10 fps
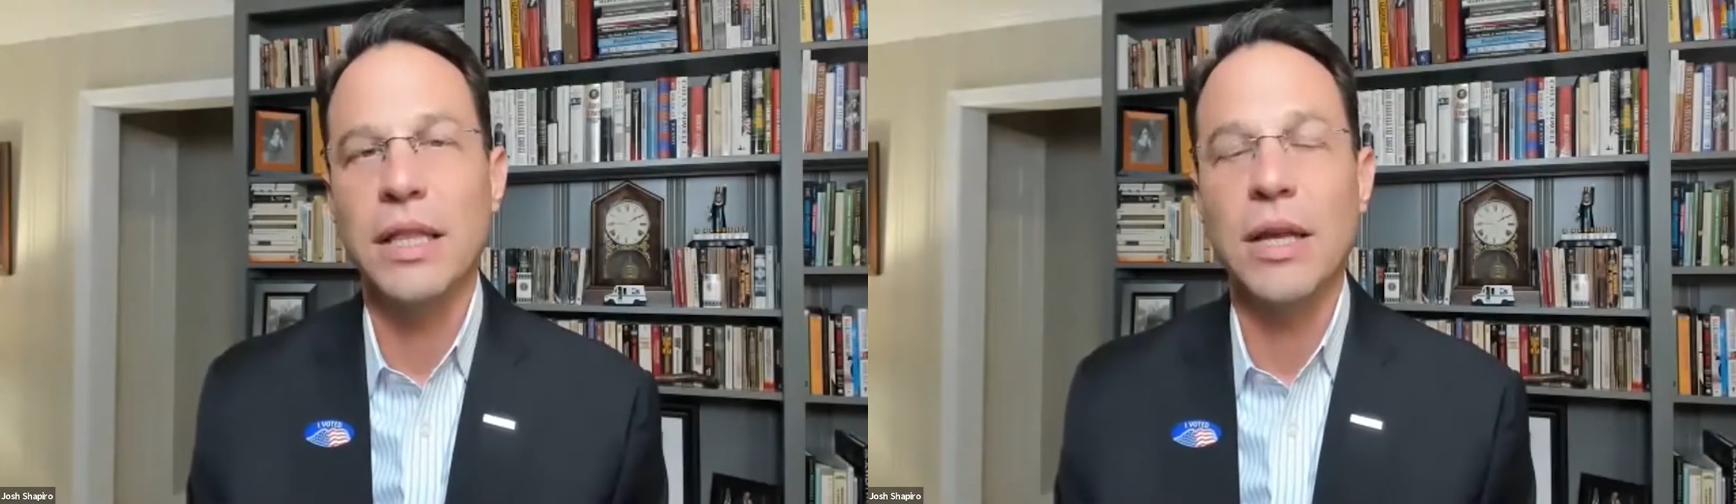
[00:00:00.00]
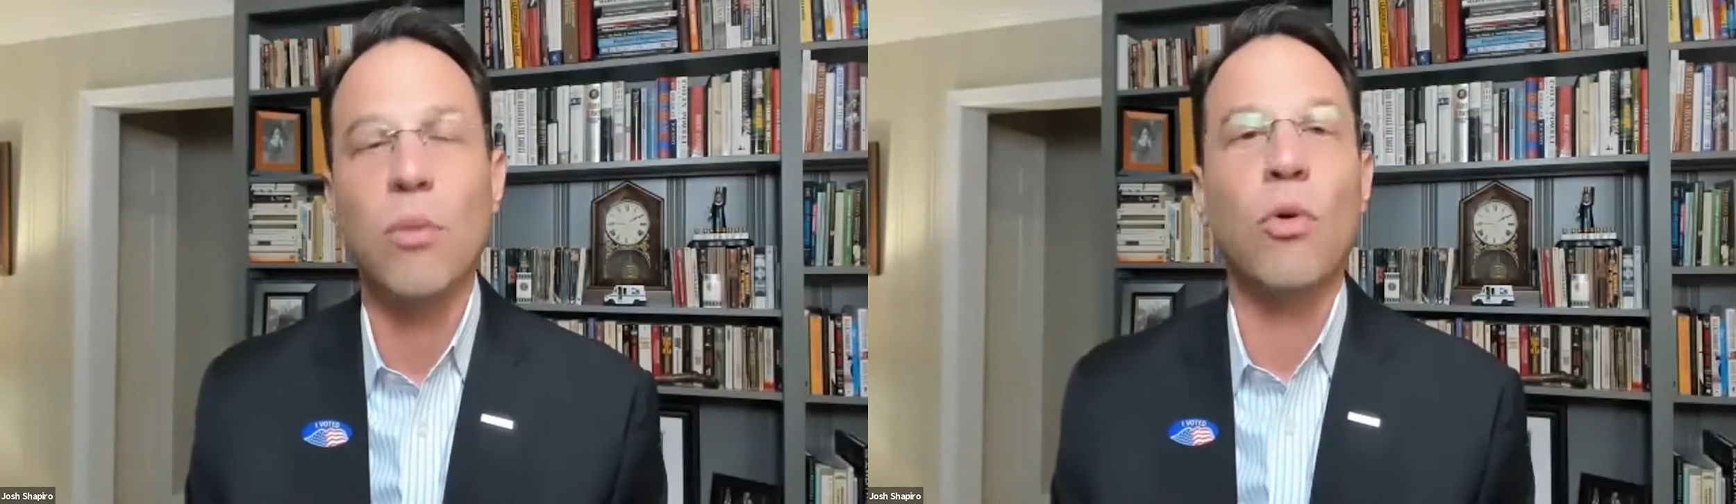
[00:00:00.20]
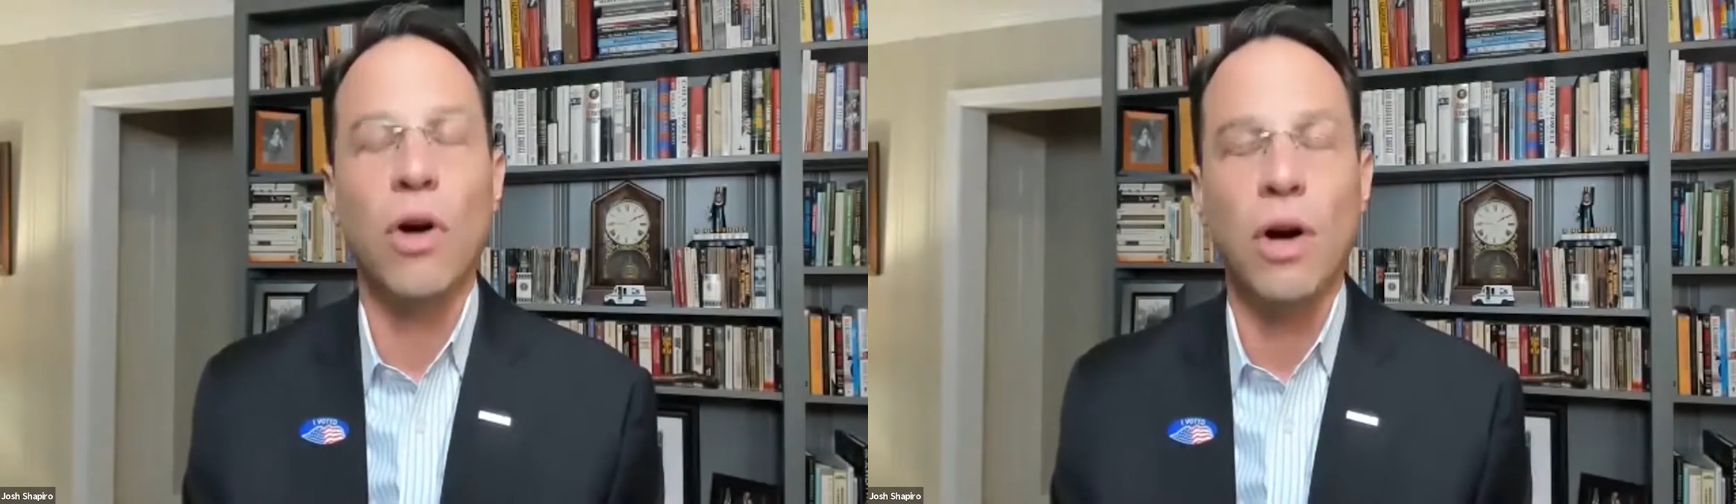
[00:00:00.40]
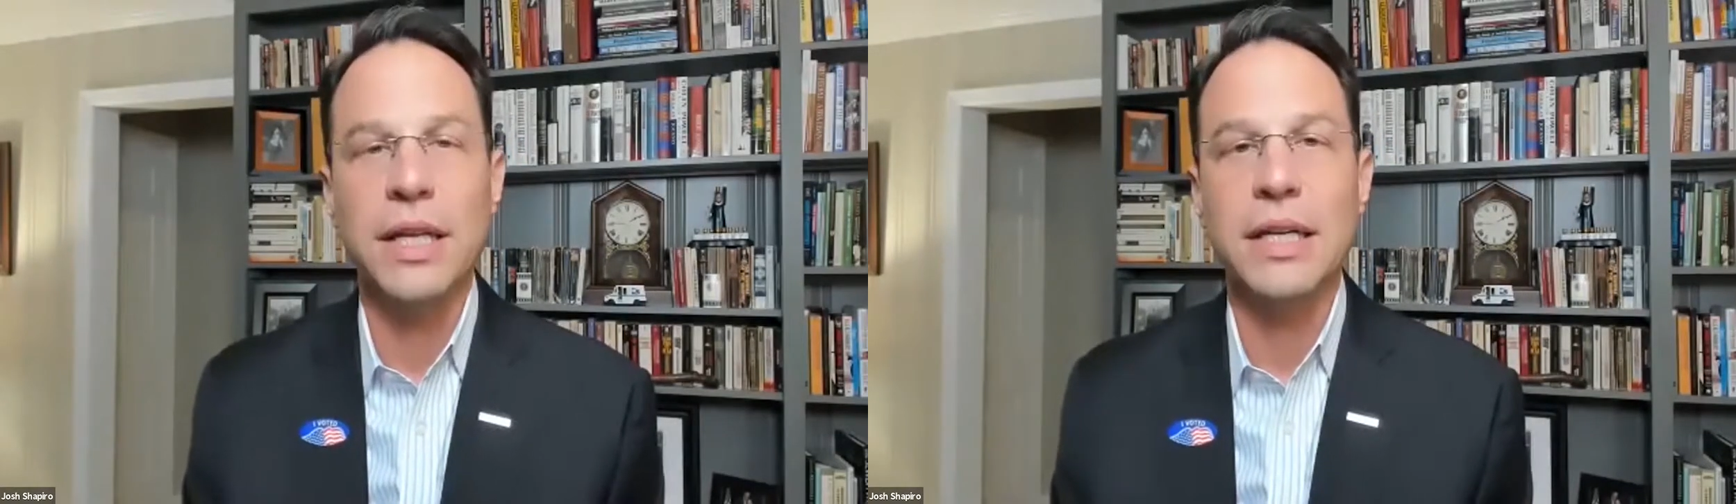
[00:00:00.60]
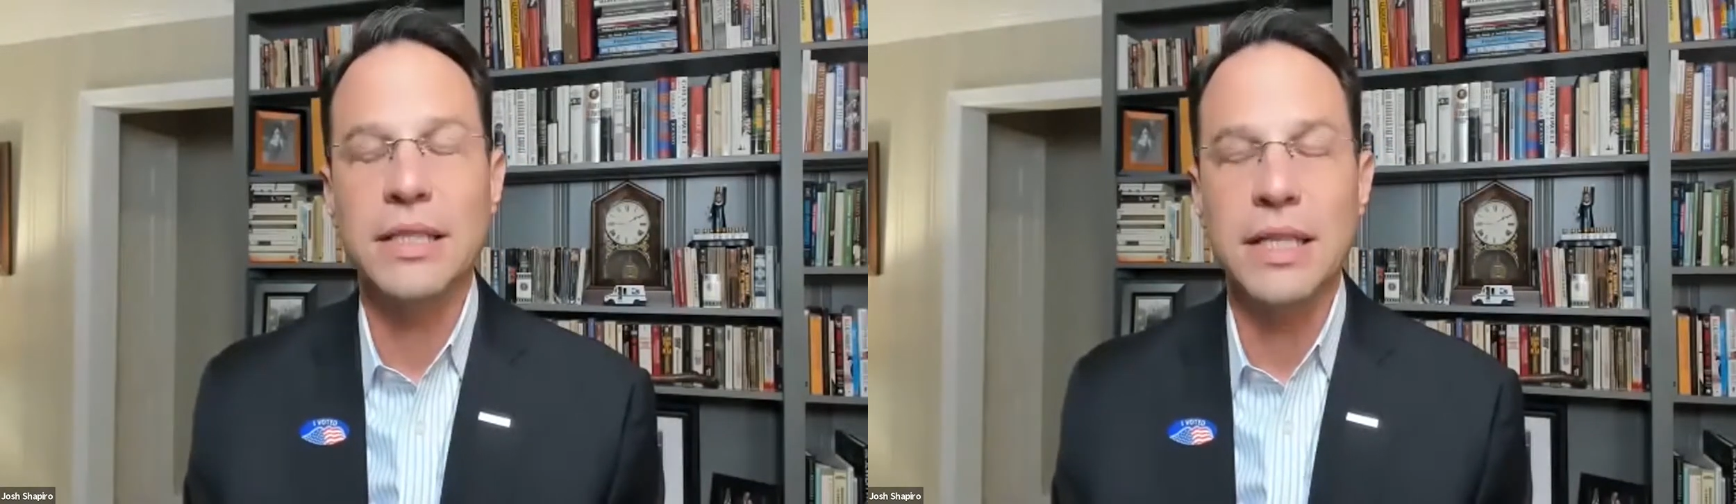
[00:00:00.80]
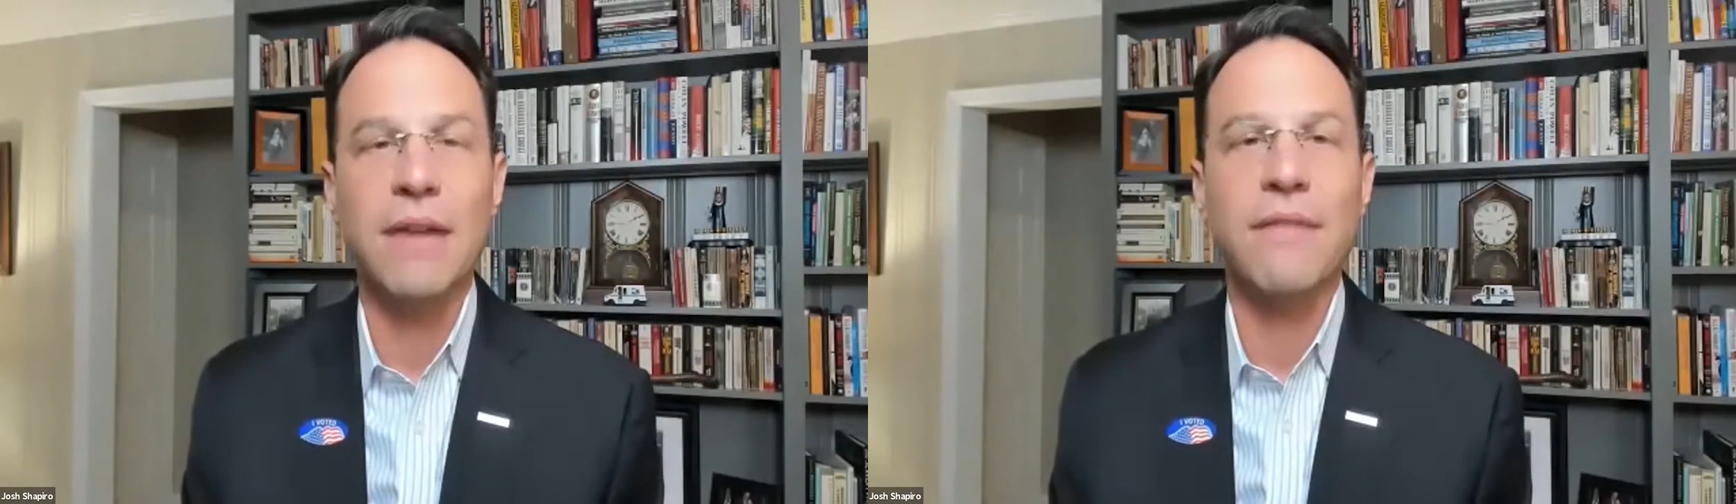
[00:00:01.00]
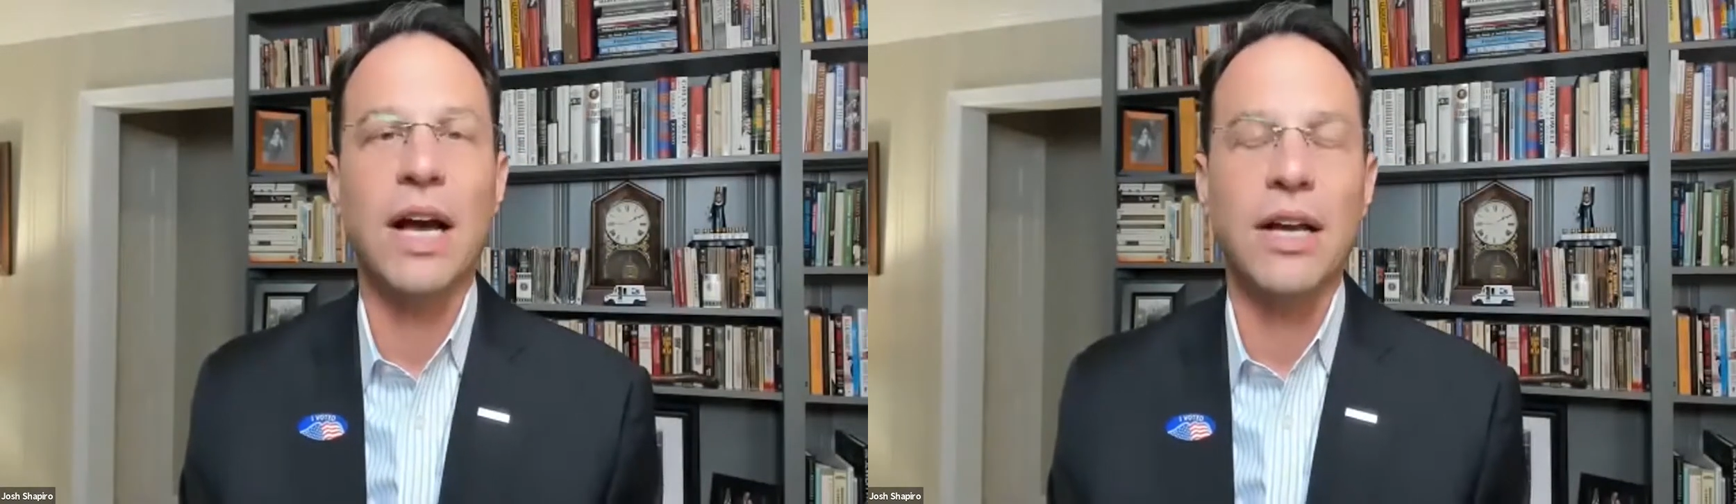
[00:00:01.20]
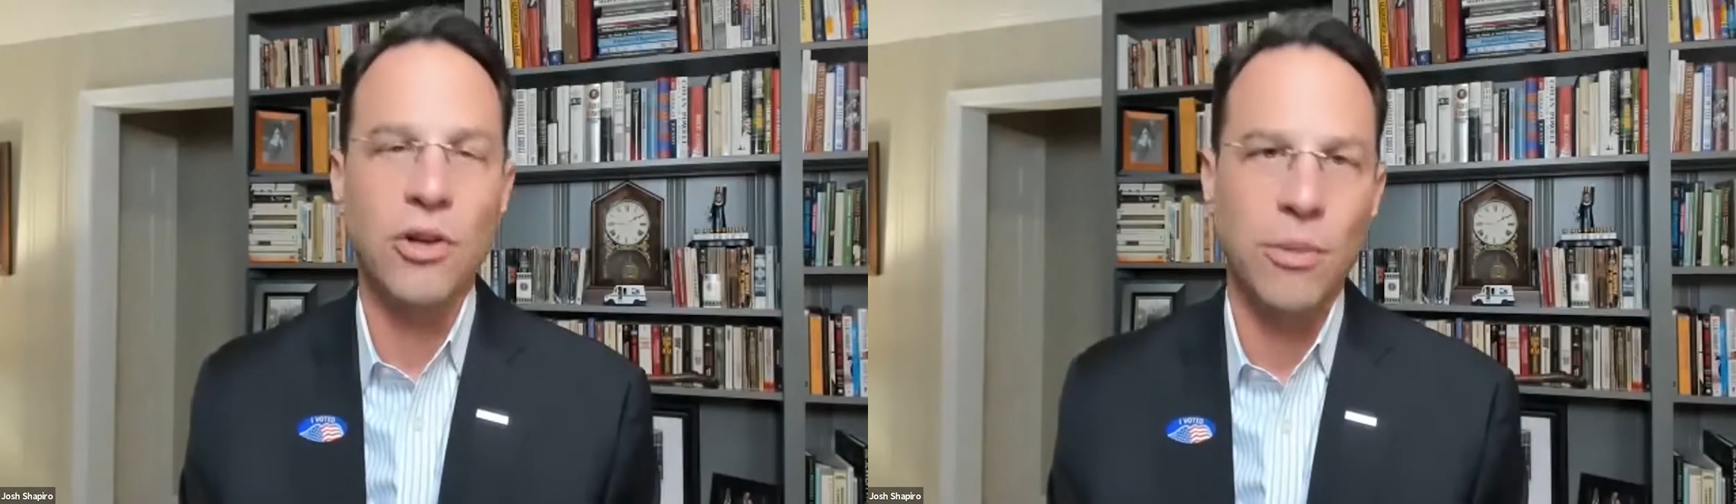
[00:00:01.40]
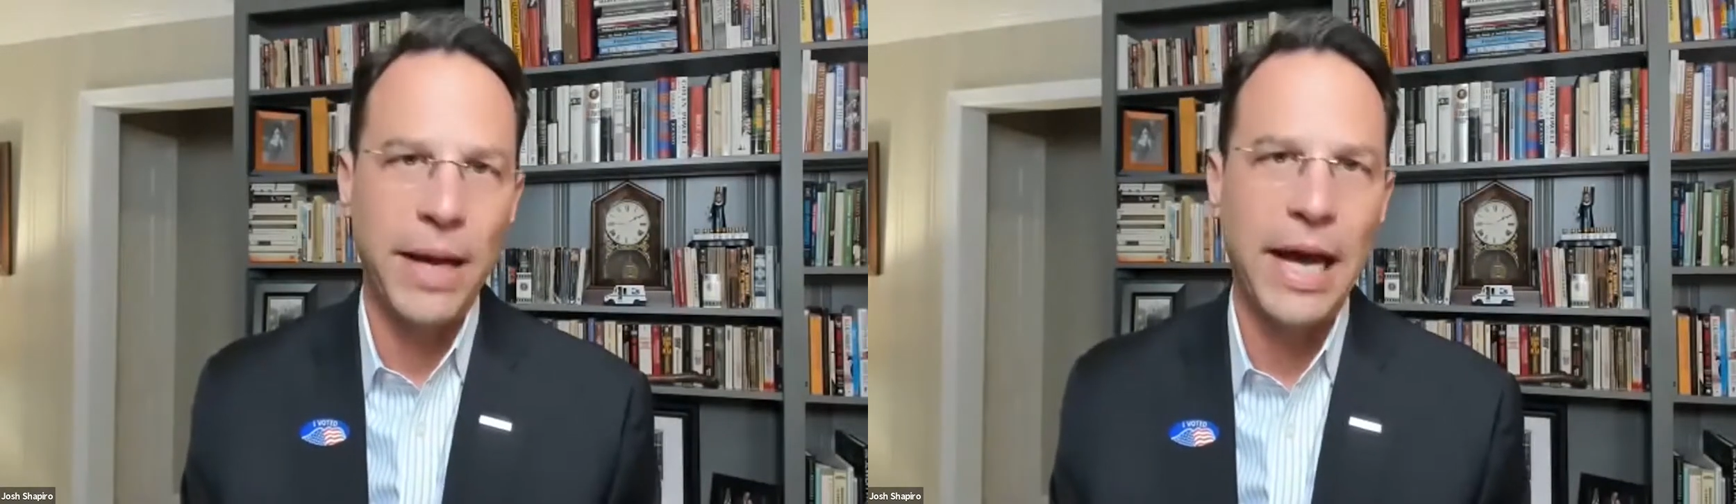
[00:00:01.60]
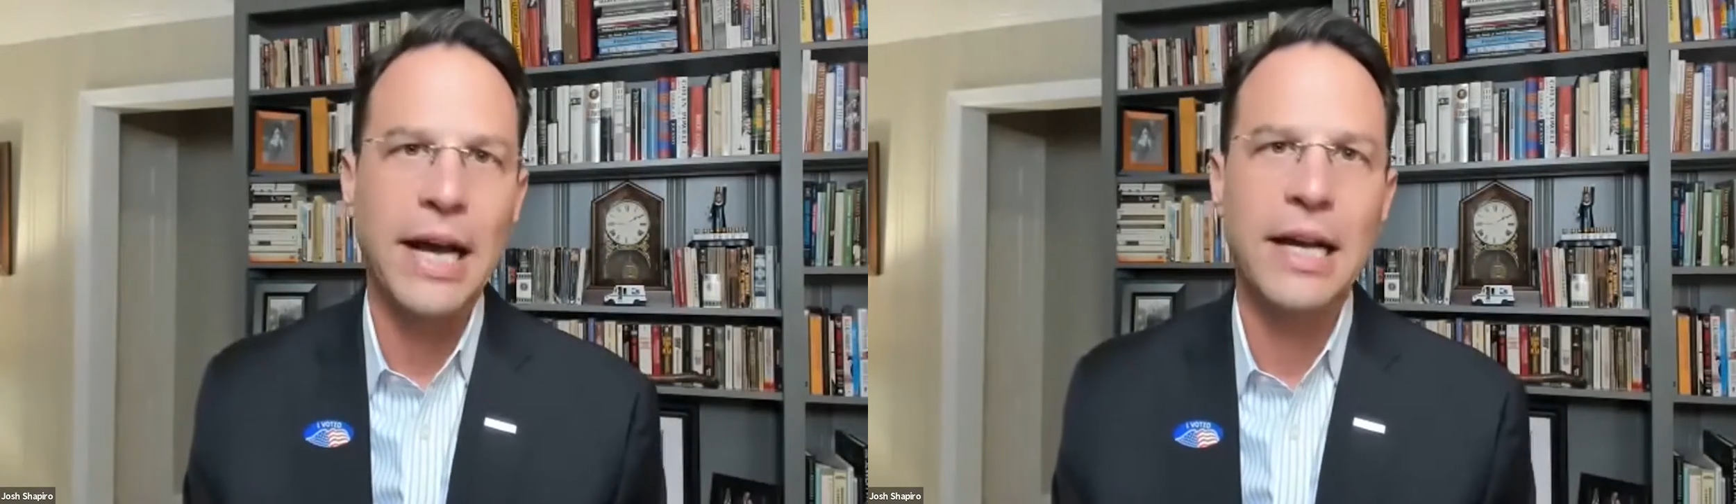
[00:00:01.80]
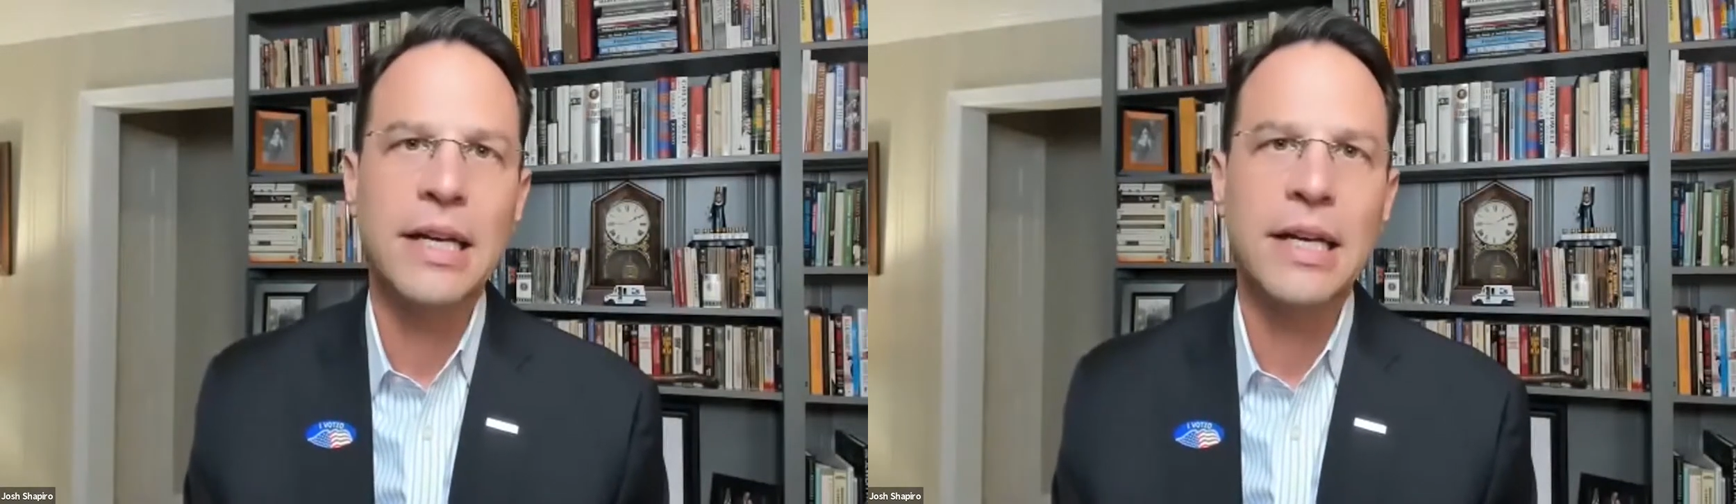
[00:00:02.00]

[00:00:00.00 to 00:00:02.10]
that we're on this and I've got your back.